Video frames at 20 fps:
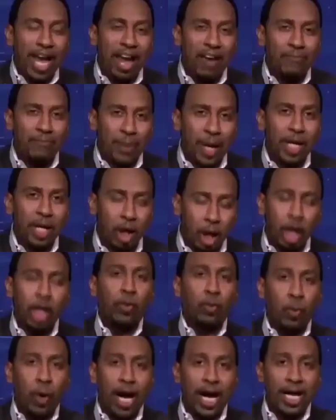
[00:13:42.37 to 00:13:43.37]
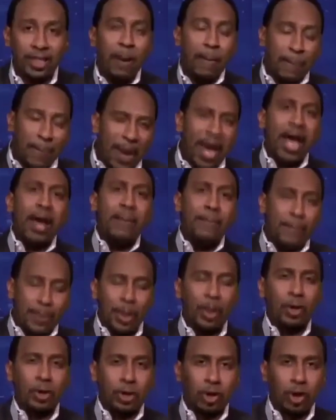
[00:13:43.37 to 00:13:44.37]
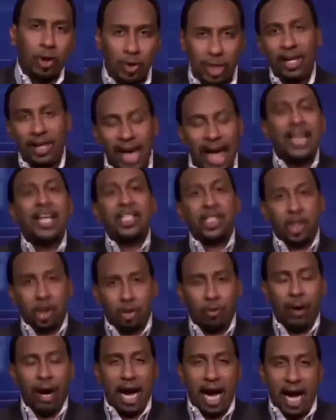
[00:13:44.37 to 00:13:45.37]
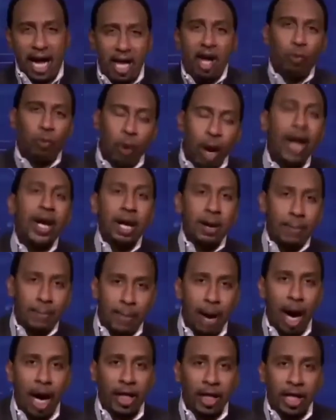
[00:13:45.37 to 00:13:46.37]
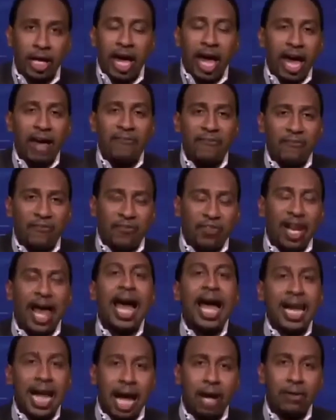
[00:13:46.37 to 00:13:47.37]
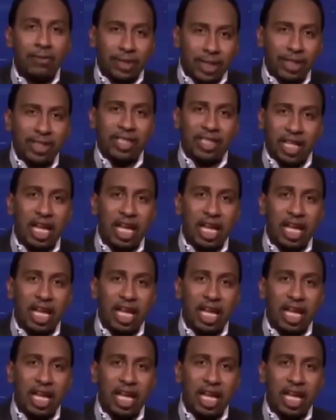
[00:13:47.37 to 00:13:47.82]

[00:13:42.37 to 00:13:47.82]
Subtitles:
We have been hoodwinked, bamboozled, led astray, run amok, and flat out